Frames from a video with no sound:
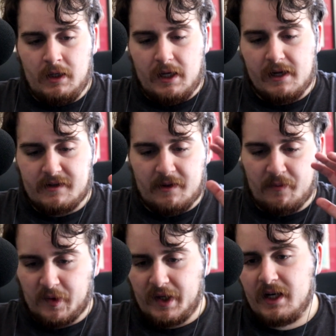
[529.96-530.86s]
It's
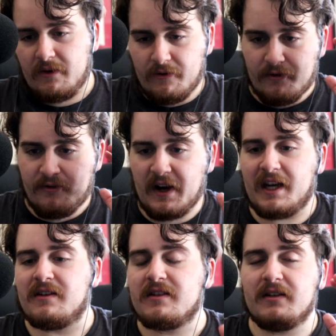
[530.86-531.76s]
complete
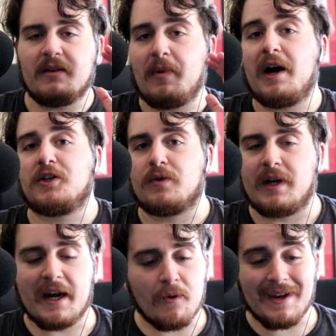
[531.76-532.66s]
fucking debauchery.
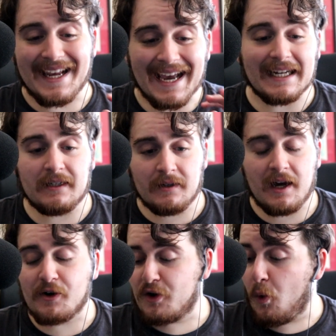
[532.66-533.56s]
I don't get it.
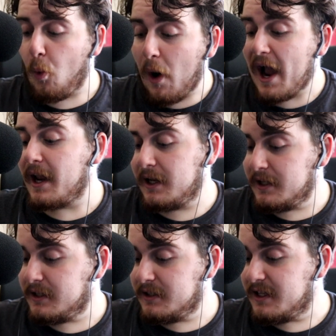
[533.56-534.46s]
I don't know
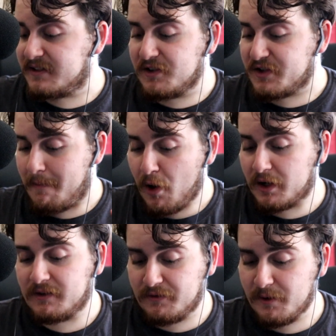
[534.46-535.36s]
why. There's a
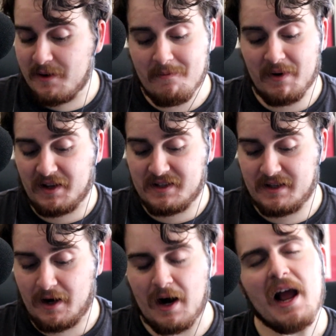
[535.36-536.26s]
market for it, but it's
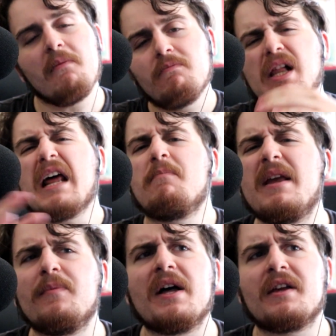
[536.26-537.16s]
there.
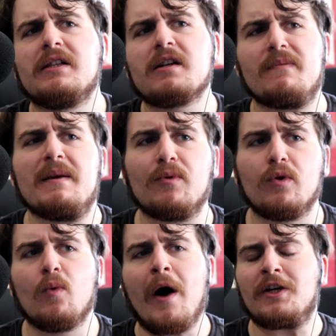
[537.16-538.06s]
I think a lot of
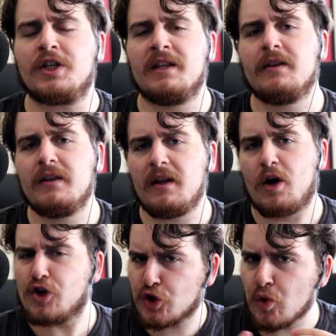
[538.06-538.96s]
people watching
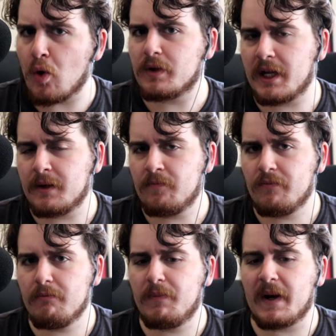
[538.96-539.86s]
are trolling,
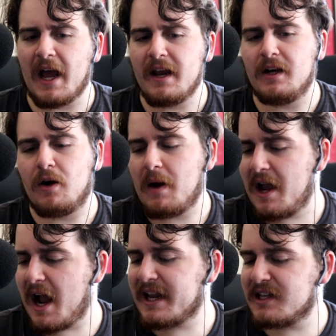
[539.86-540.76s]
but
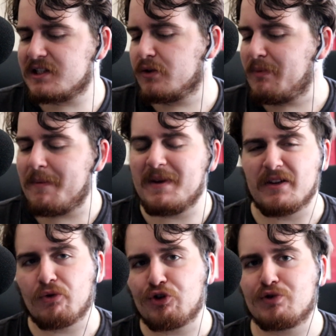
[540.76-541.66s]
I guess there might be a
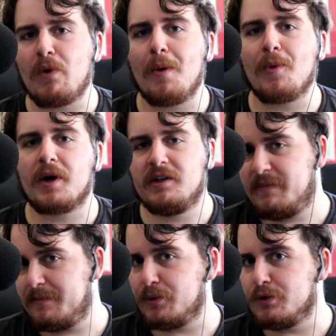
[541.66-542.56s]
little small market of
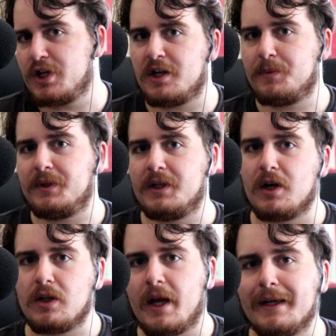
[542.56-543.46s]
people who genuinely
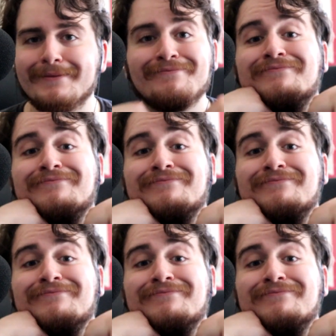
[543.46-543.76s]
are like,